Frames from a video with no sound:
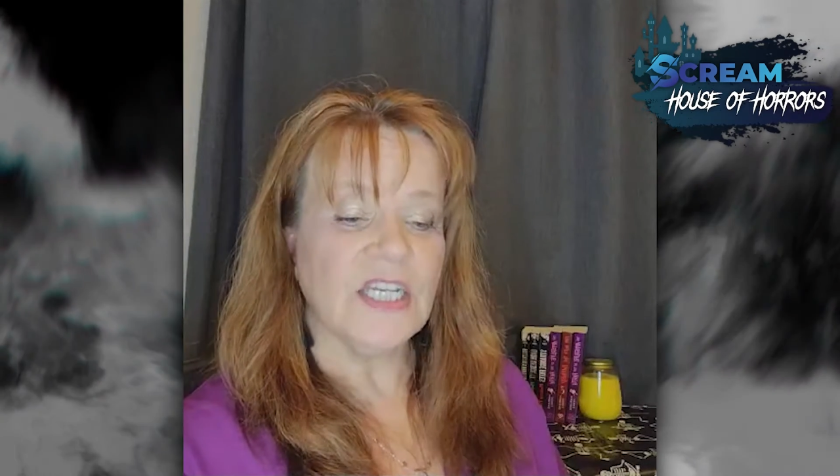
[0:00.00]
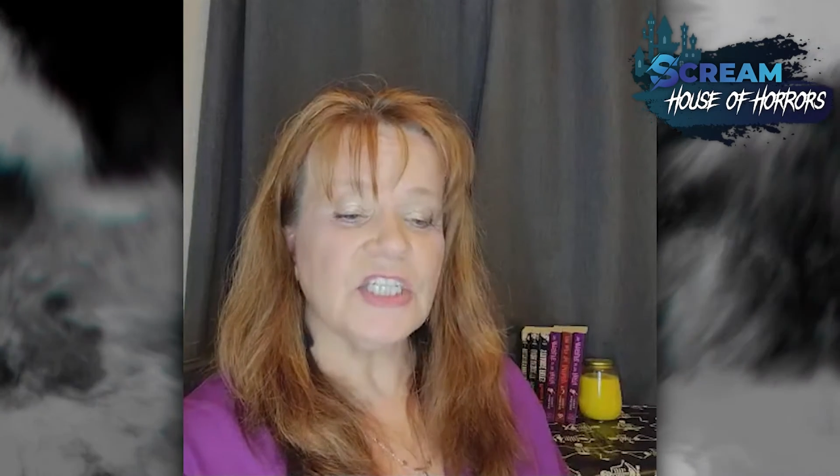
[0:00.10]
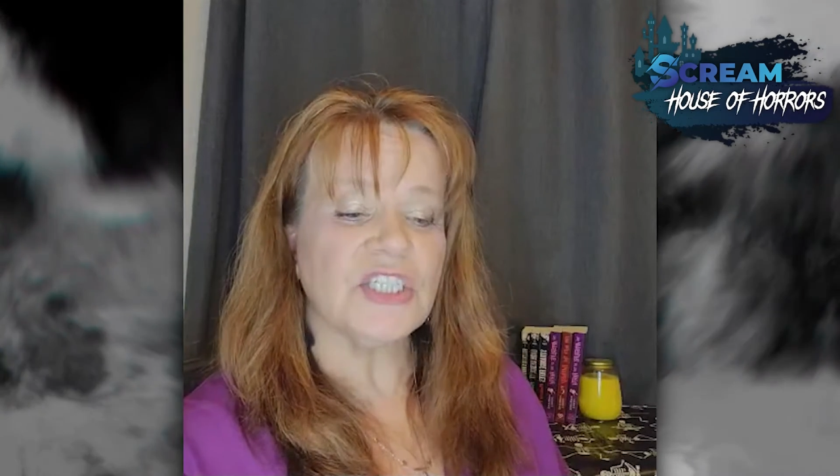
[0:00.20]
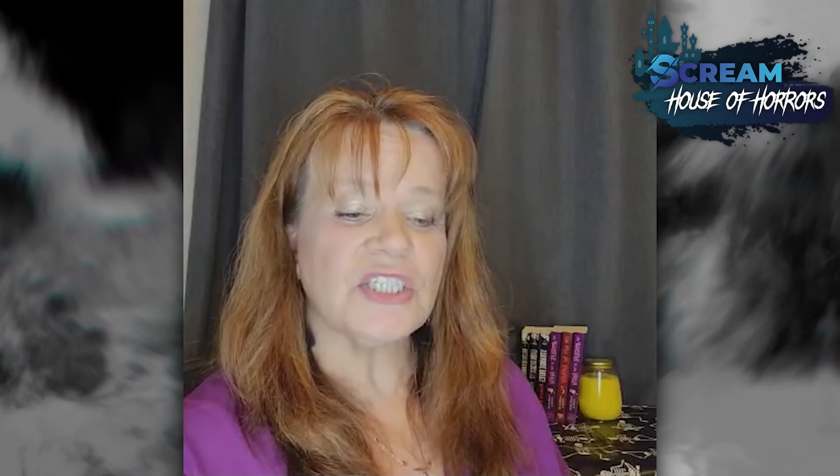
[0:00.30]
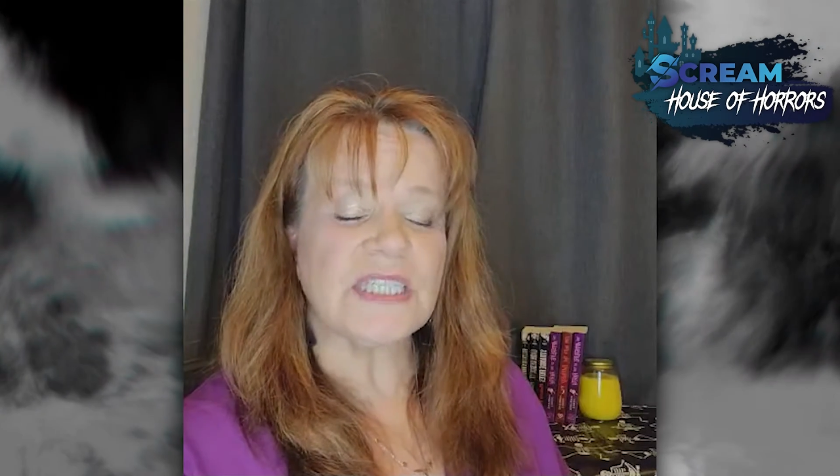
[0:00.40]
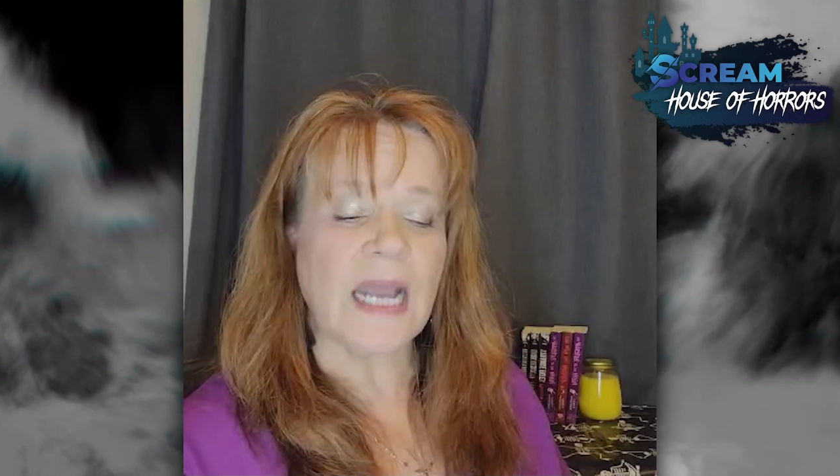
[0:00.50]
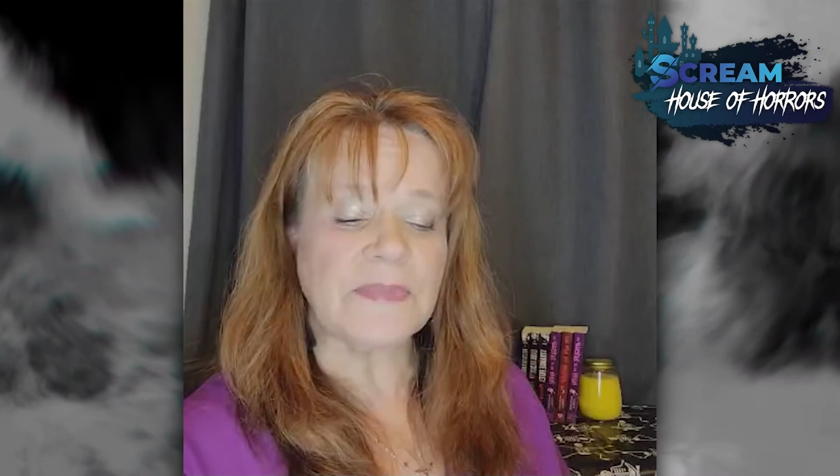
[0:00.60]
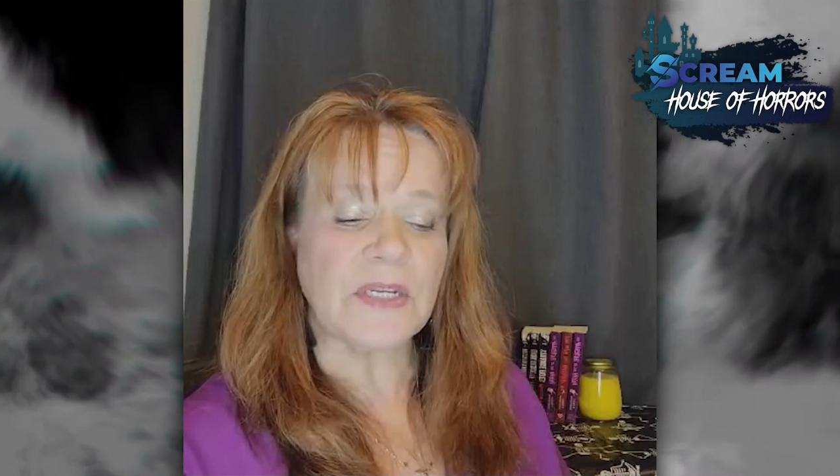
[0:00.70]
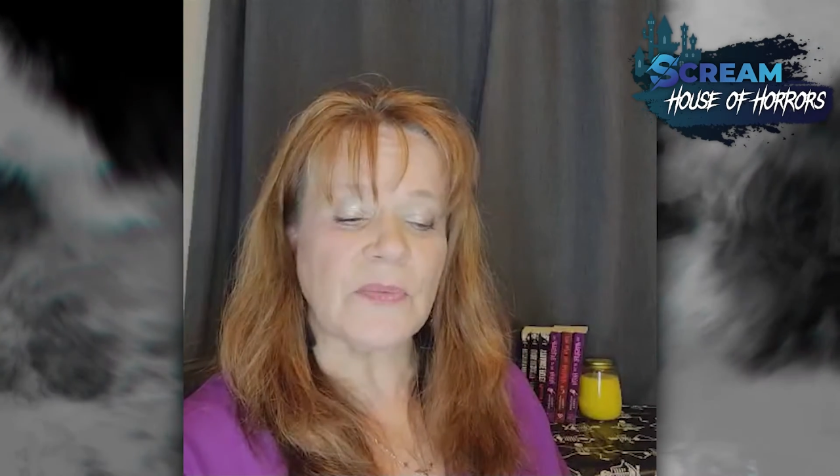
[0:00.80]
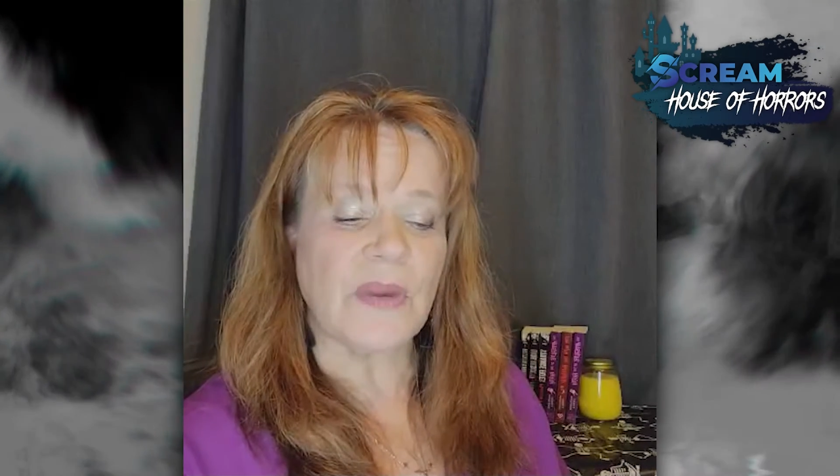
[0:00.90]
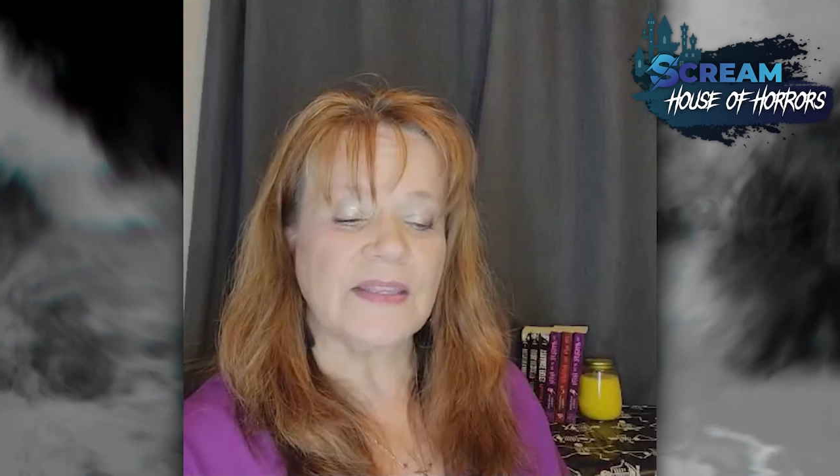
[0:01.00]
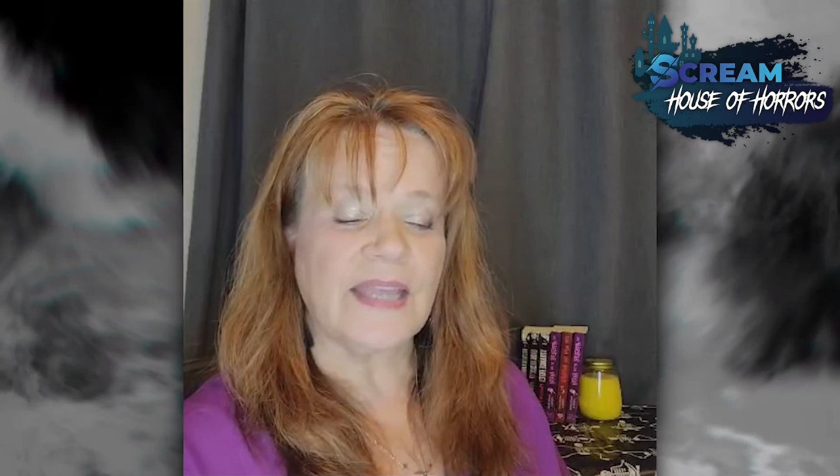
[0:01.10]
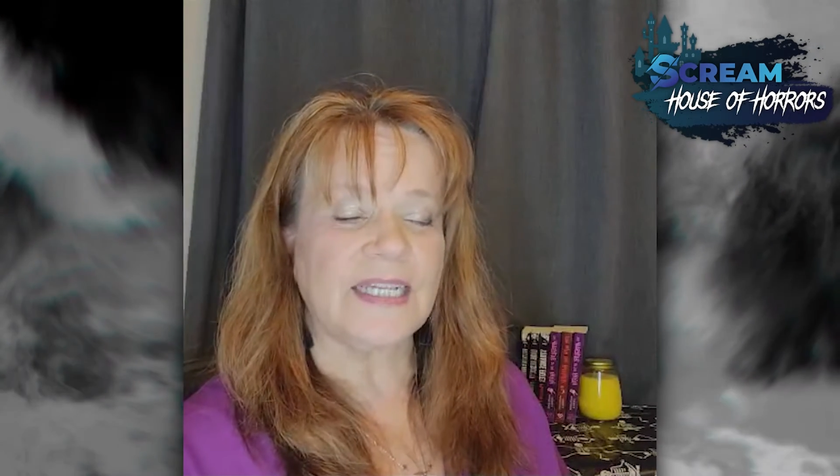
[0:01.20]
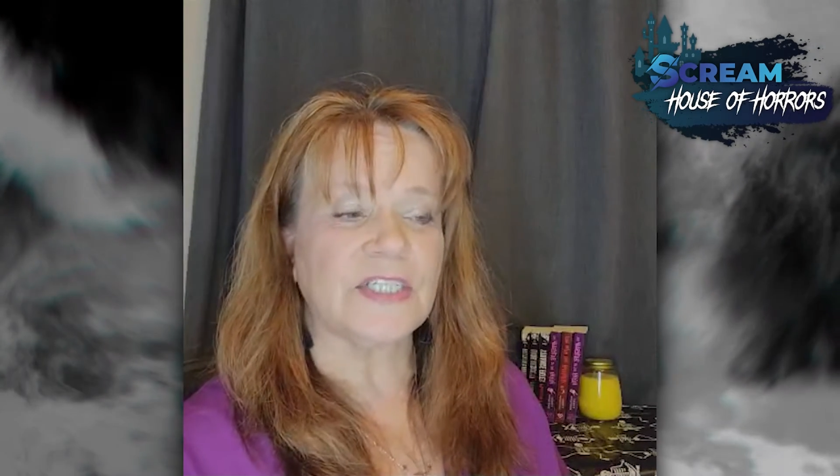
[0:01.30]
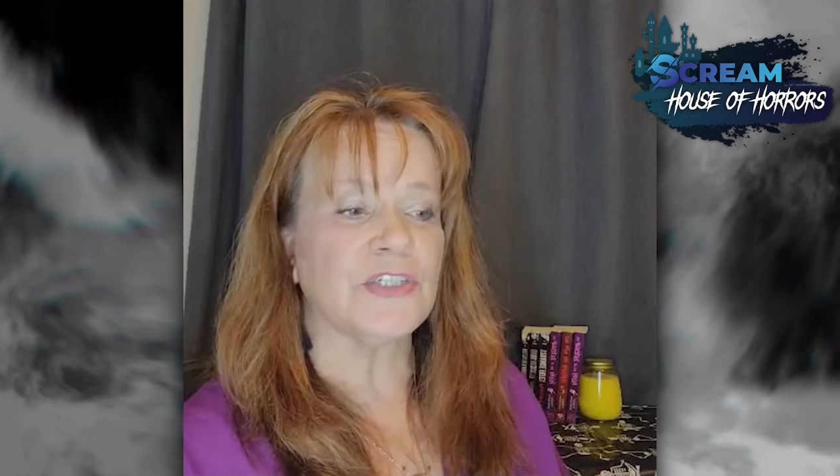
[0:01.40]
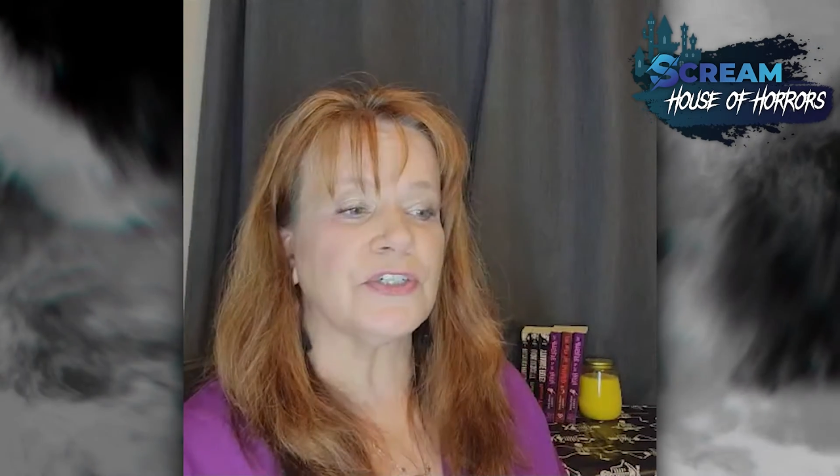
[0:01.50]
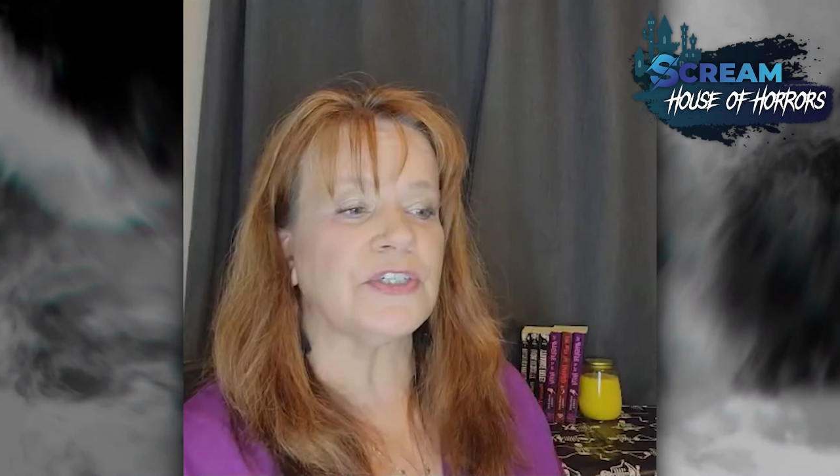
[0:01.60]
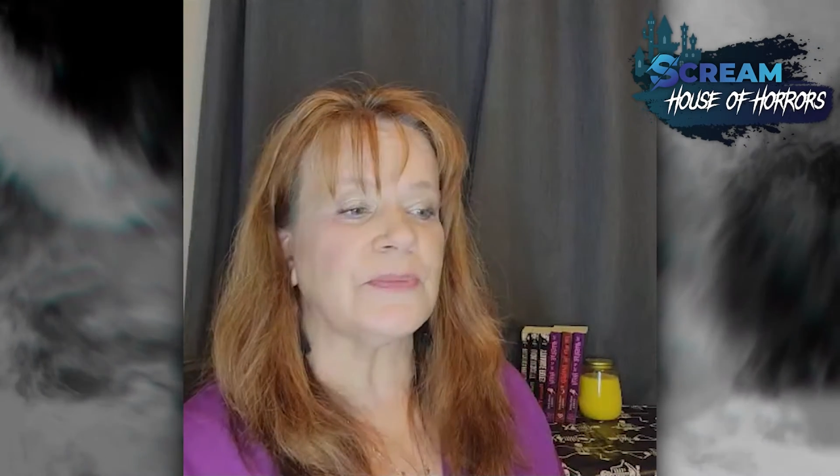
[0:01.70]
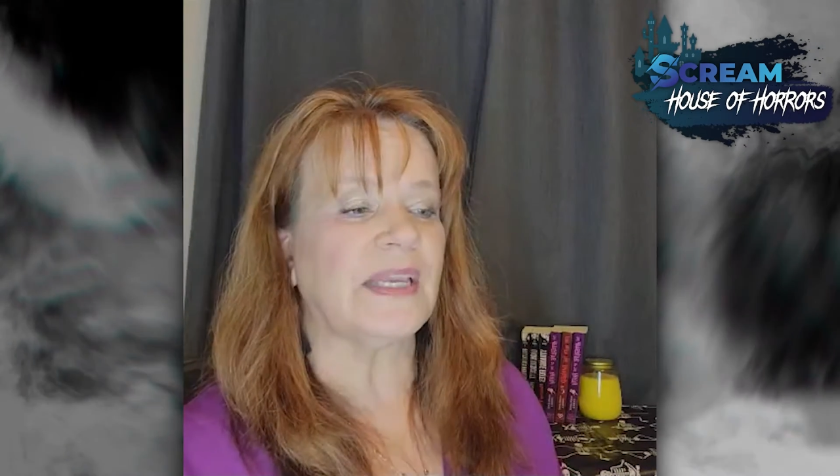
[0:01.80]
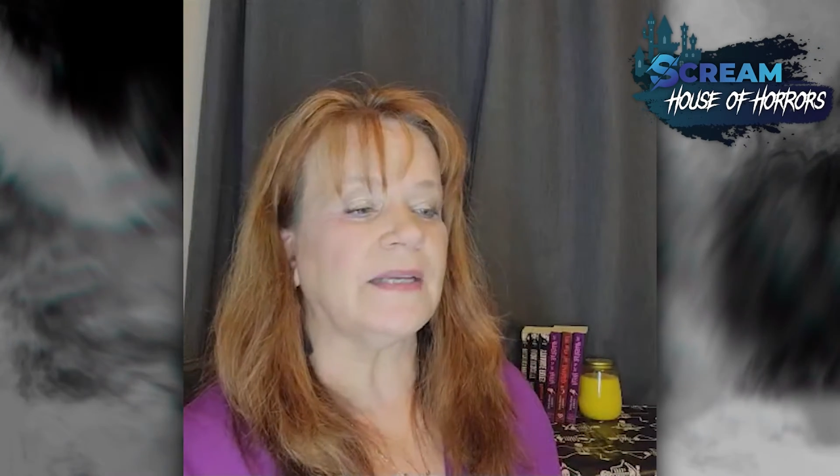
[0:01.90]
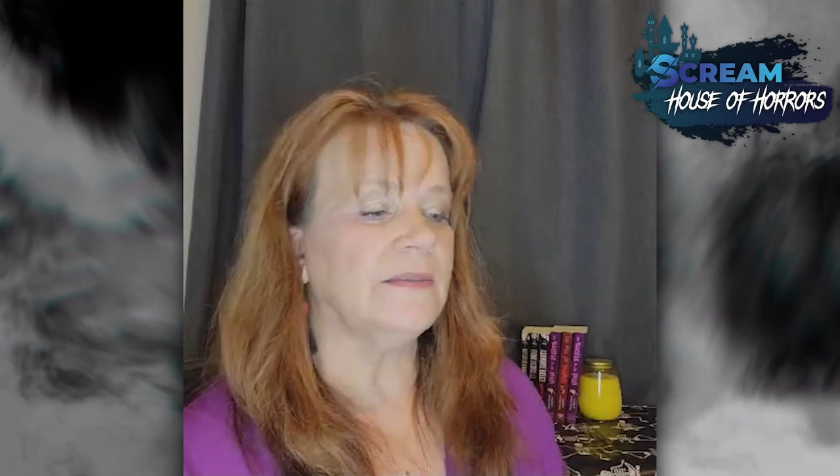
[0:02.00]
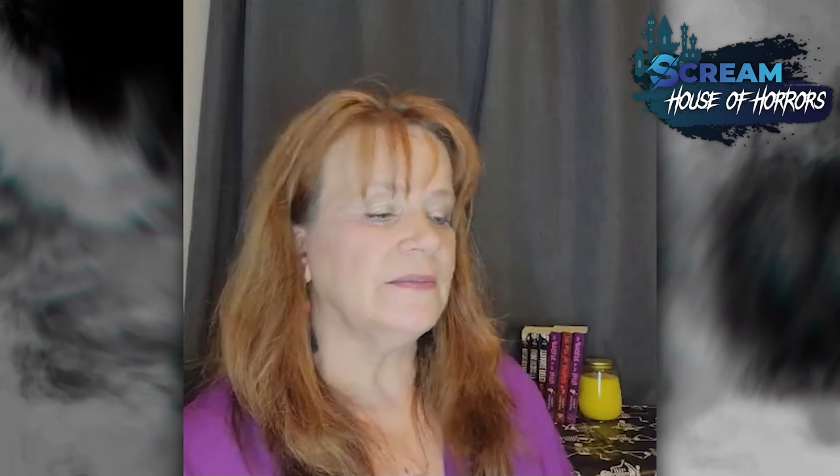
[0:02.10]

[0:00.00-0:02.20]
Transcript: She stopped at a red light and turned to me.